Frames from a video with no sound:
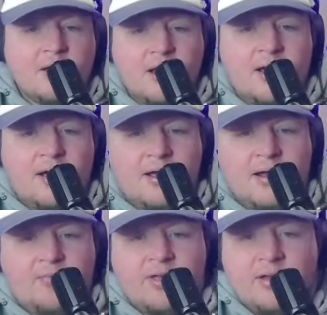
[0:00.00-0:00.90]

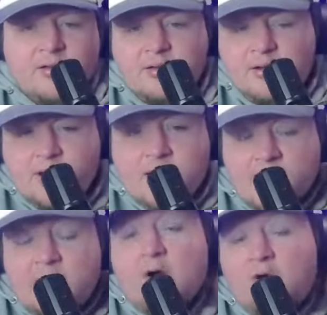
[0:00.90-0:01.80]
And then
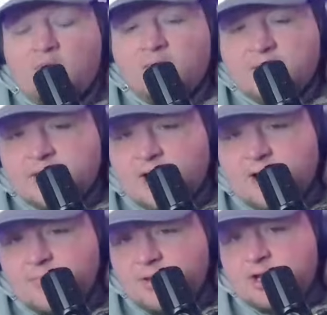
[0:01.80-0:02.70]
at home this
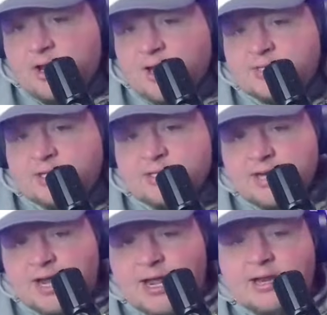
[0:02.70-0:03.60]
time, then you got
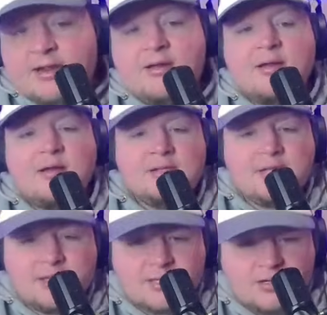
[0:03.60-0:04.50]
Cincinnati,
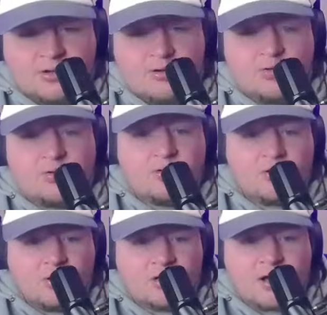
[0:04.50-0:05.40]
TCU,
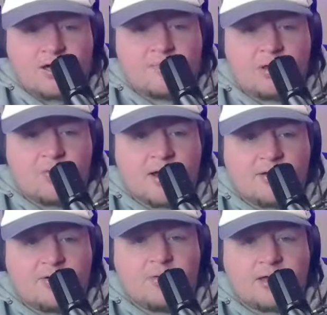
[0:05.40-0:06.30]
Utah,
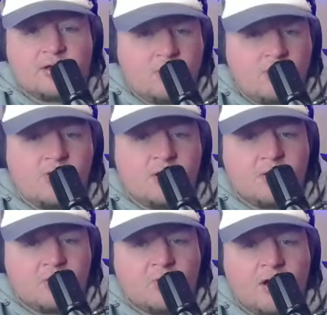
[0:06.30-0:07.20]
BYU. Like, you can go on a
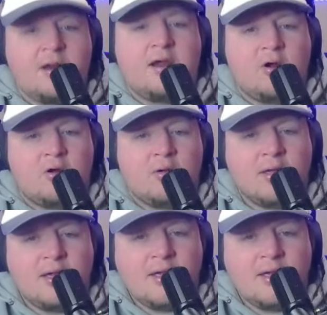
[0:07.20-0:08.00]
little run here.